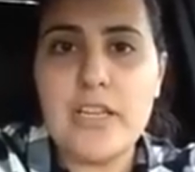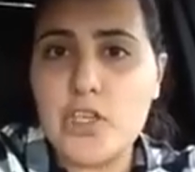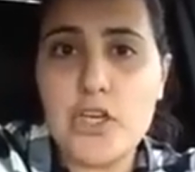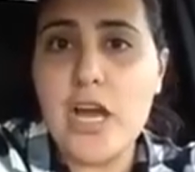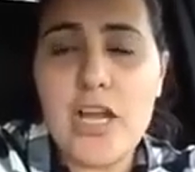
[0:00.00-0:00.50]

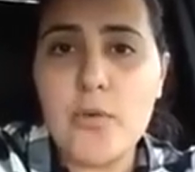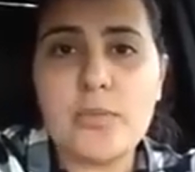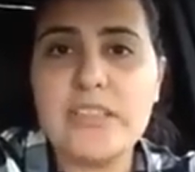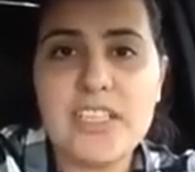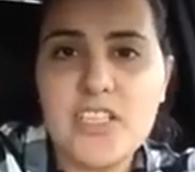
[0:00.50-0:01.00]
They're not a
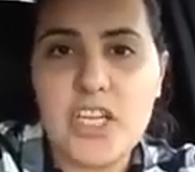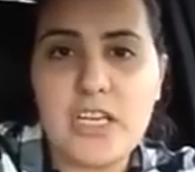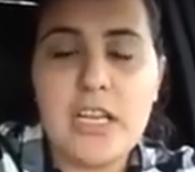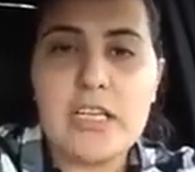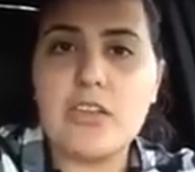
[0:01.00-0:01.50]

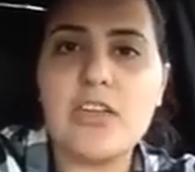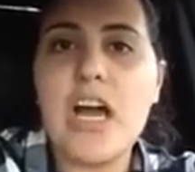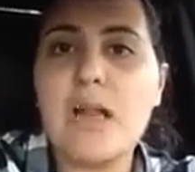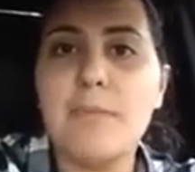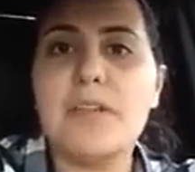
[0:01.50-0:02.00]
religion. They're
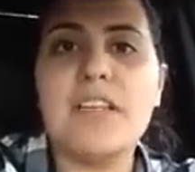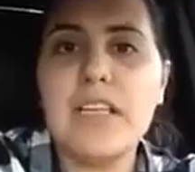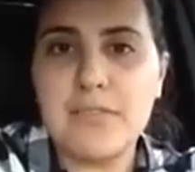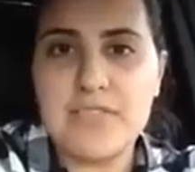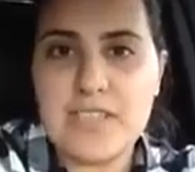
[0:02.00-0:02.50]
not a
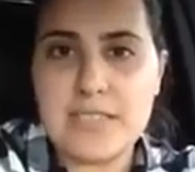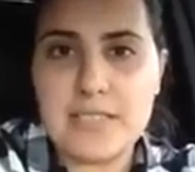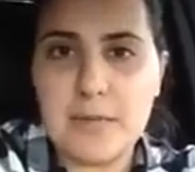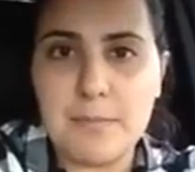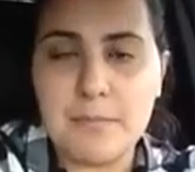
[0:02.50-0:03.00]
belief
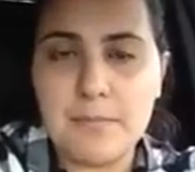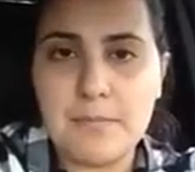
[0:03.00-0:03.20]
system.